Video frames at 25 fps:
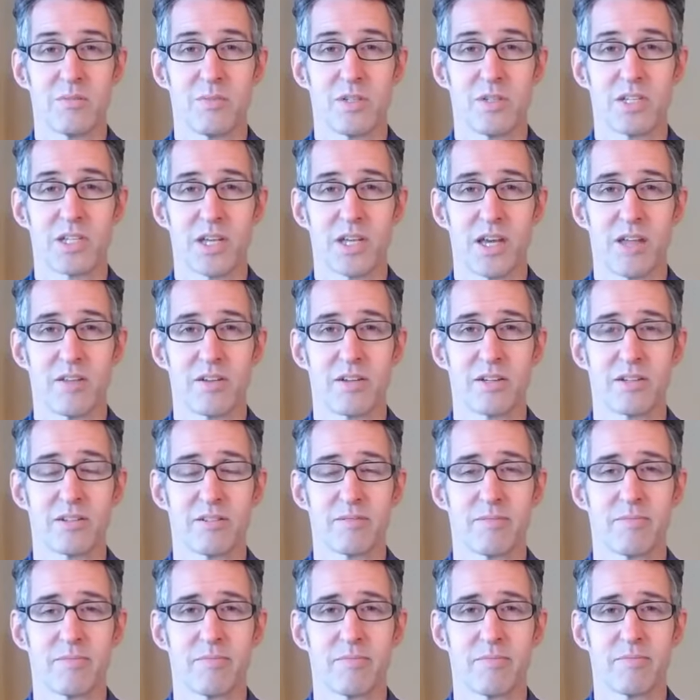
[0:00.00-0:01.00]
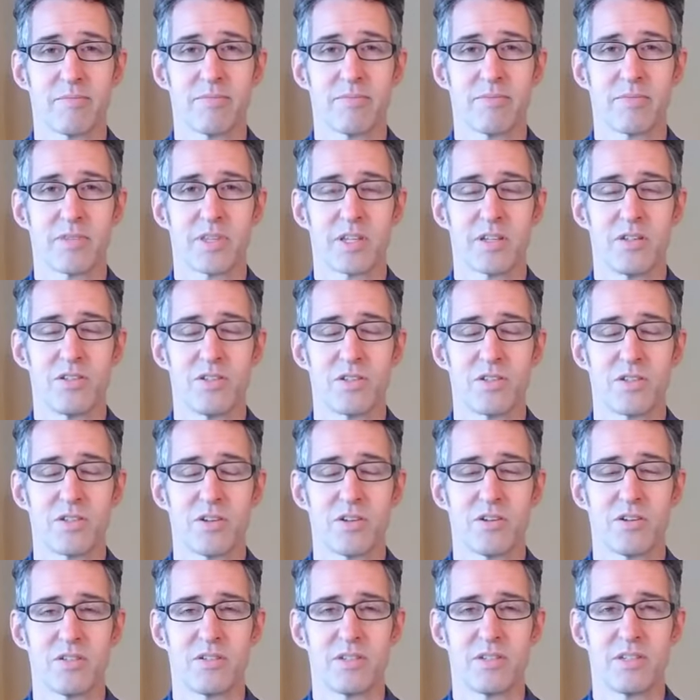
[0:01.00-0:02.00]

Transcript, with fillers: together. So